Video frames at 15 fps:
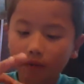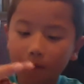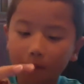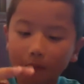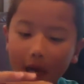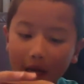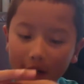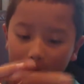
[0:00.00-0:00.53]

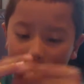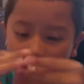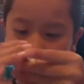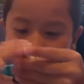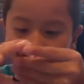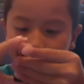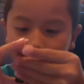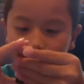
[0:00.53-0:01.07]

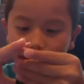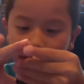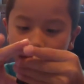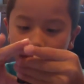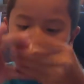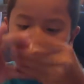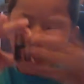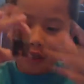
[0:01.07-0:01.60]
batteries.
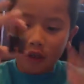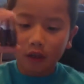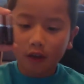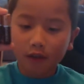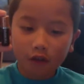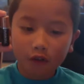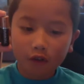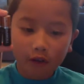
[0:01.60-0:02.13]
Uh,
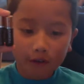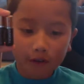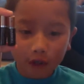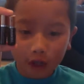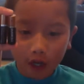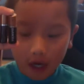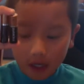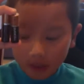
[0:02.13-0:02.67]
if you have an
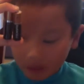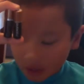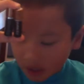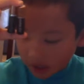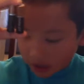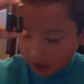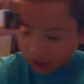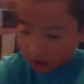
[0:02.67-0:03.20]

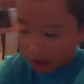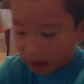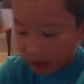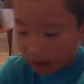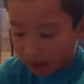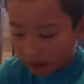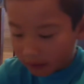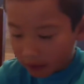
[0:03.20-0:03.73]
iMac and you
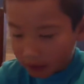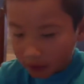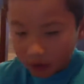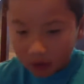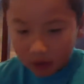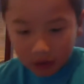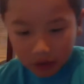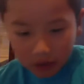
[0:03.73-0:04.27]
have
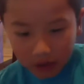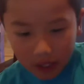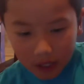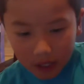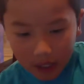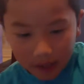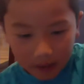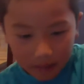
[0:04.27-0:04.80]
this
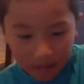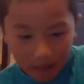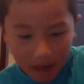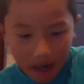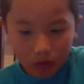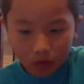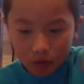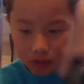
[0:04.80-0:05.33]
kind of
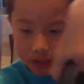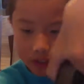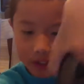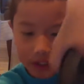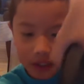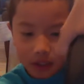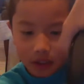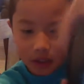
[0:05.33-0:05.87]

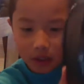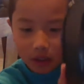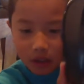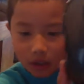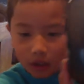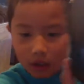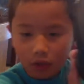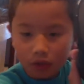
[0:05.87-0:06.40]
mouse,
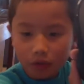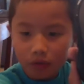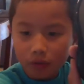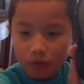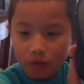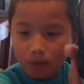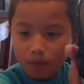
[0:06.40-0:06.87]
you